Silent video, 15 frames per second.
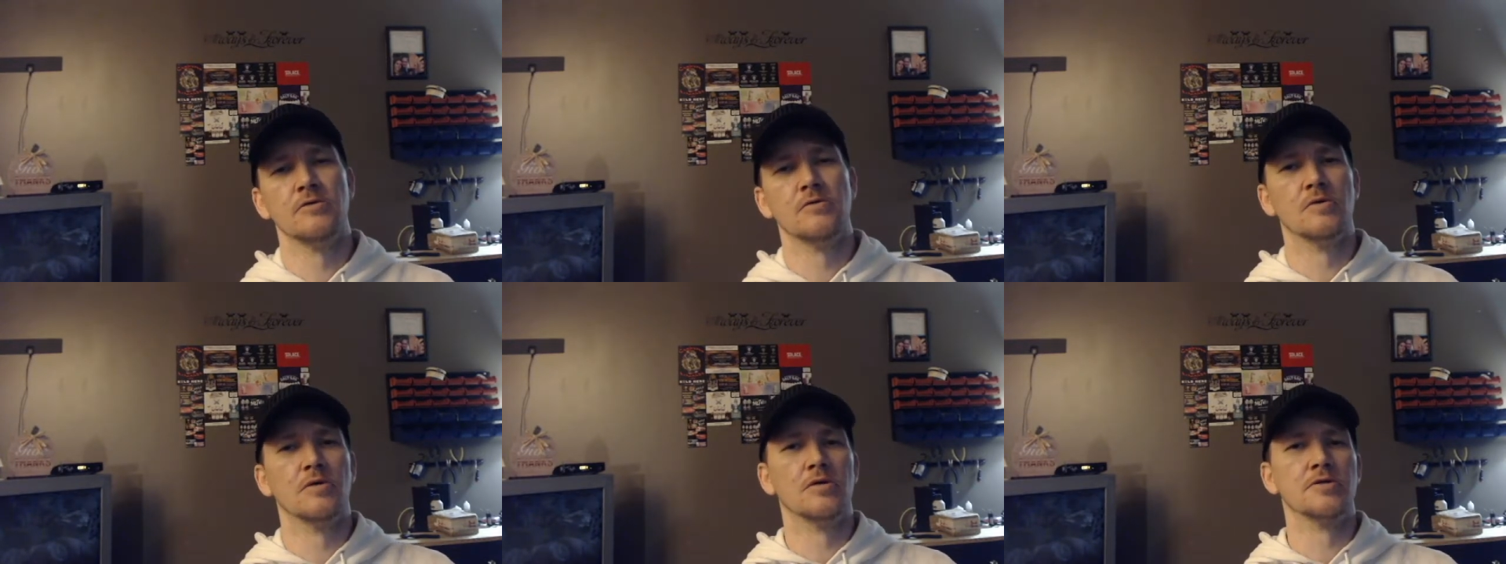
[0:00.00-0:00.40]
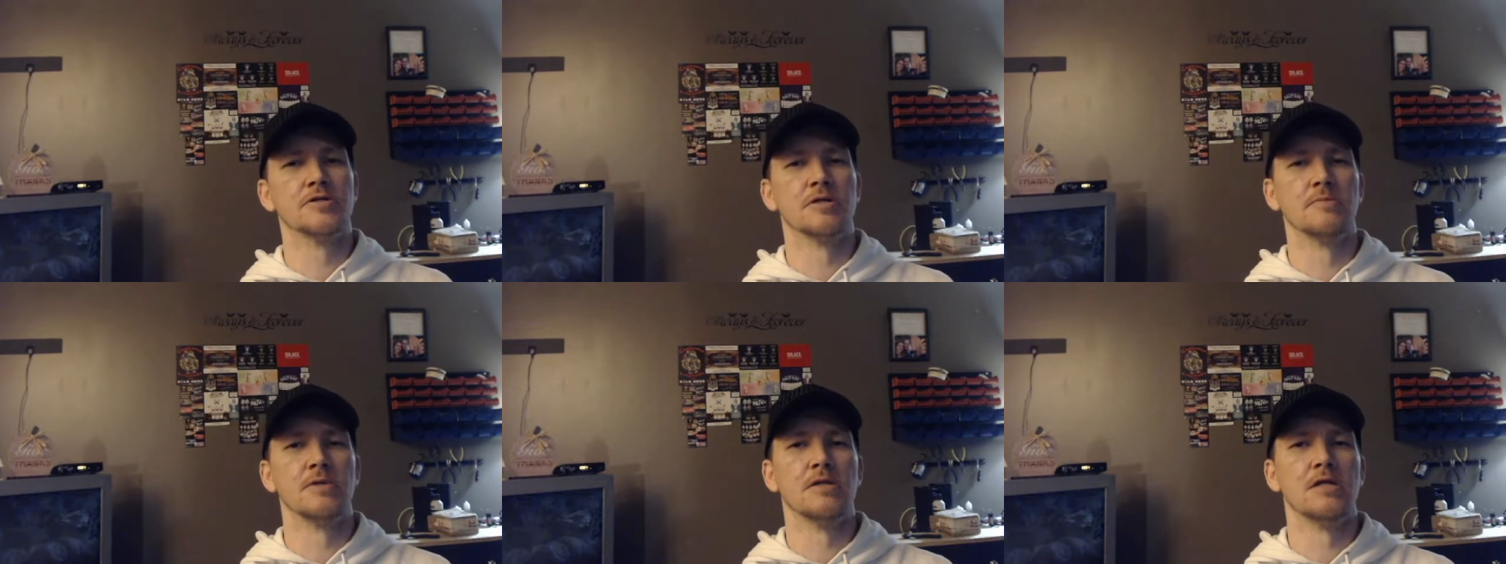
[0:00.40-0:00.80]

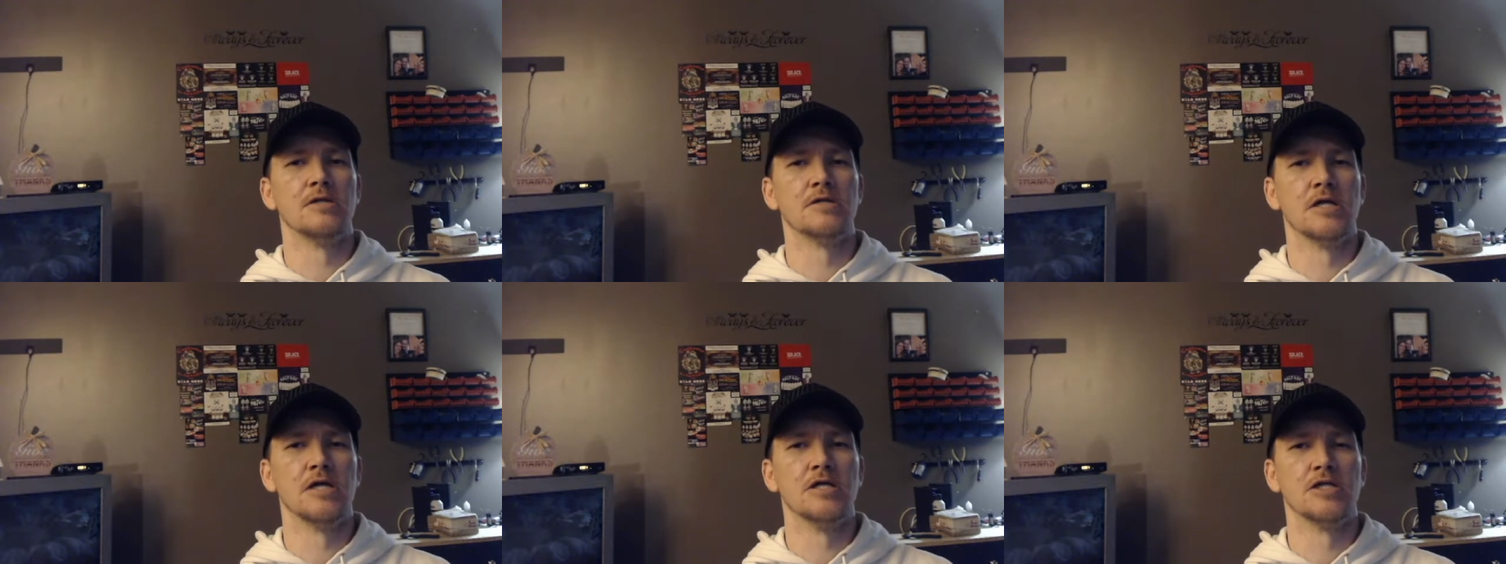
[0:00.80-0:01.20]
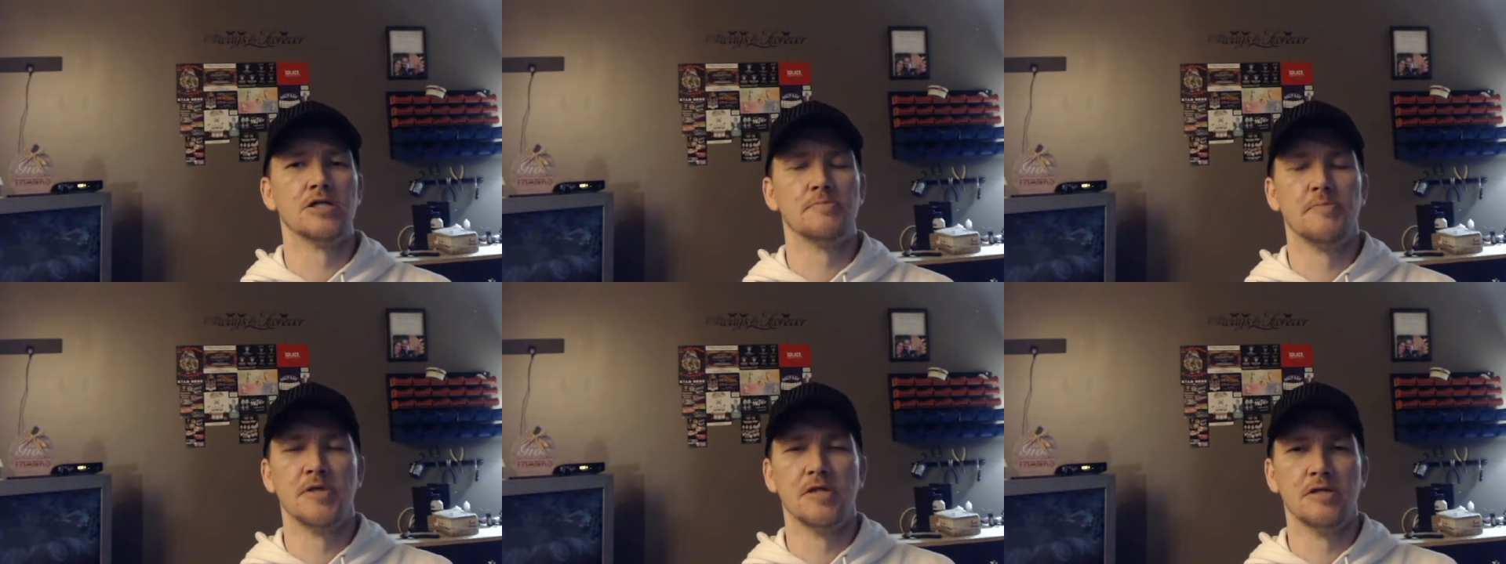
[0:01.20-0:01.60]
or something that you
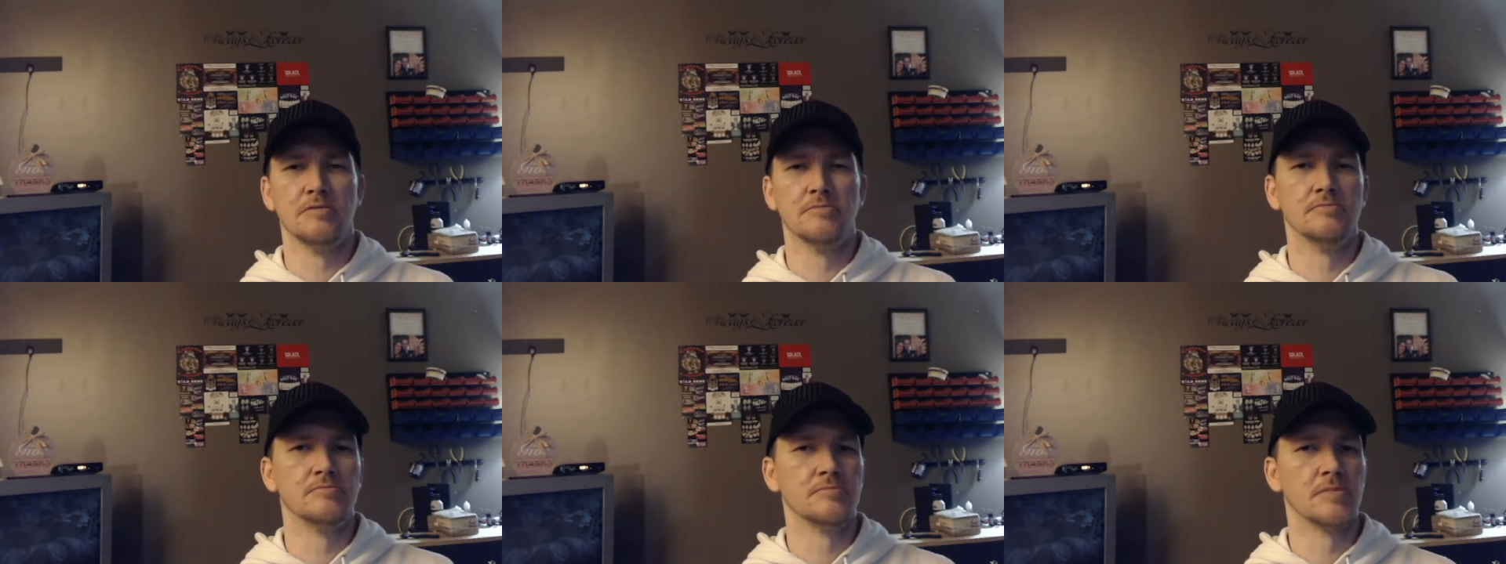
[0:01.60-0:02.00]
guys spent